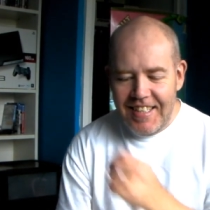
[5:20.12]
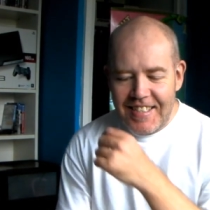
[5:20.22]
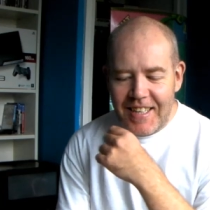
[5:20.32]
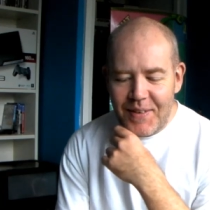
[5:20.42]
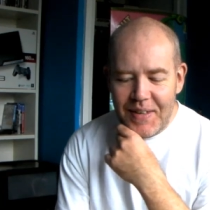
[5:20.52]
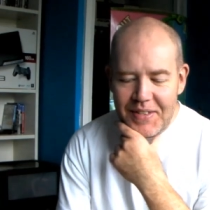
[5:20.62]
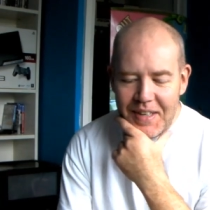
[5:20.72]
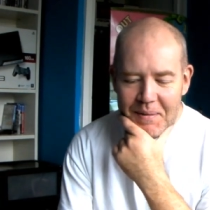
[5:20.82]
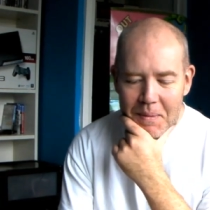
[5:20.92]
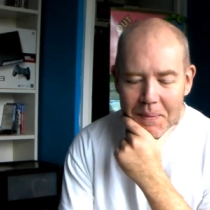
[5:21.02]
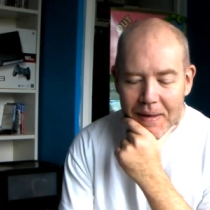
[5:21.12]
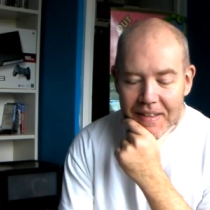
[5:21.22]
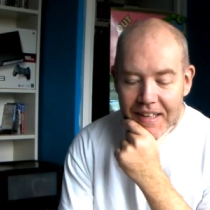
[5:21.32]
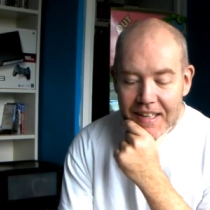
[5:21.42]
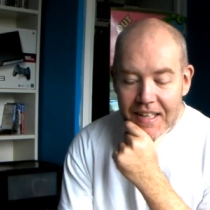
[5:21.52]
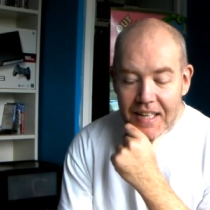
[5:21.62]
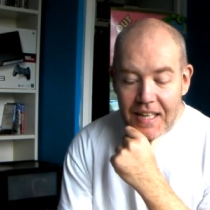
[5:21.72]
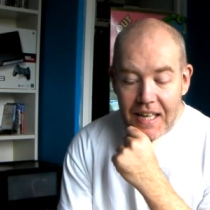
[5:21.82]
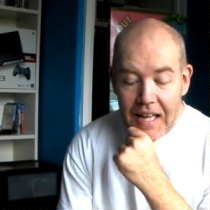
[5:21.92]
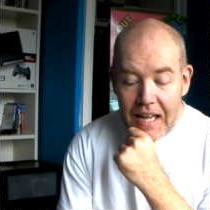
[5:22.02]
So question number 1.
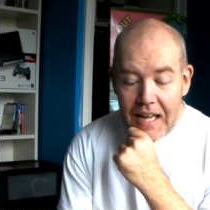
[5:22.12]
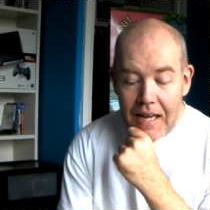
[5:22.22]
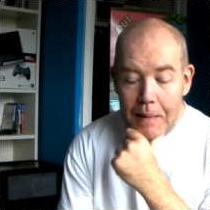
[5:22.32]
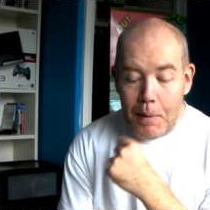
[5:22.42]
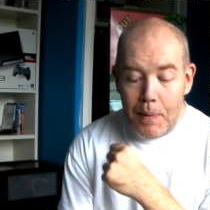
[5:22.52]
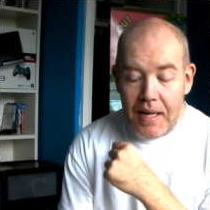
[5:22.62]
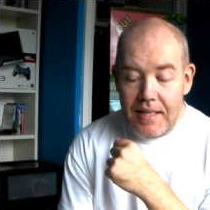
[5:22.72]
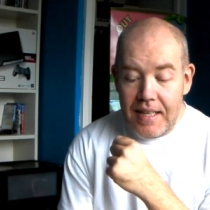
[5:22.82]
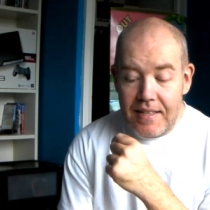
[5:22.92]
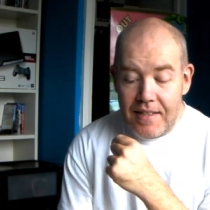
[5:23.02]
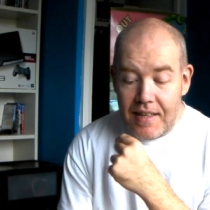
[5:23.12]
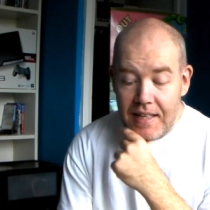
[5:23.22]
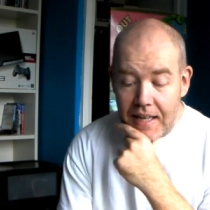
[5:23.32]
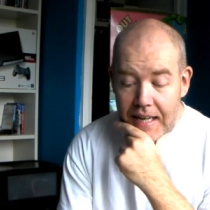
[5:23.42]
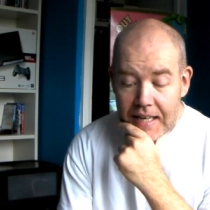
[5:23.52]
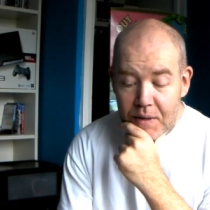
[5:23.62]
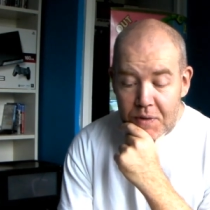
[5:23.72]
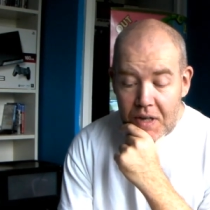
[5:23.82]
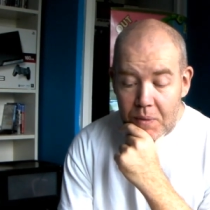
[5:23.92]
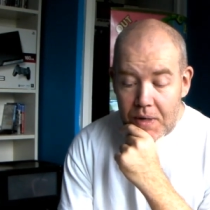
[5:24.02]
Am I playing Destiny, and if
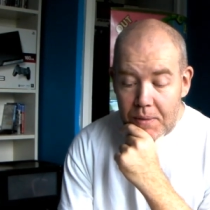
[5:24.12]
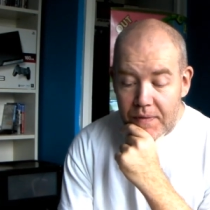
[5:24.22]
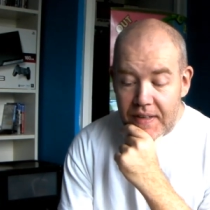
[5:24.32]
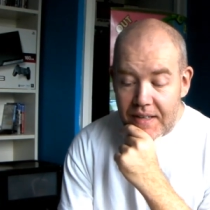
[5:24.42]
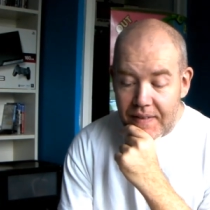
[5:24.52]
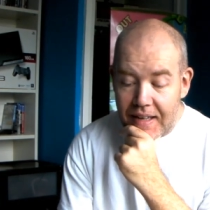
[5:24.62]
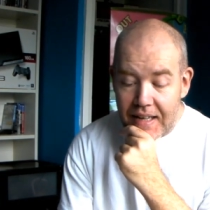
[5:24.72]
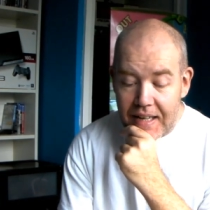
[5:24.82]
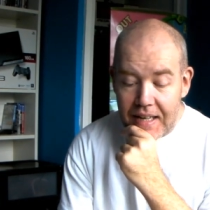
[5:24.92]
so, what do I think of it?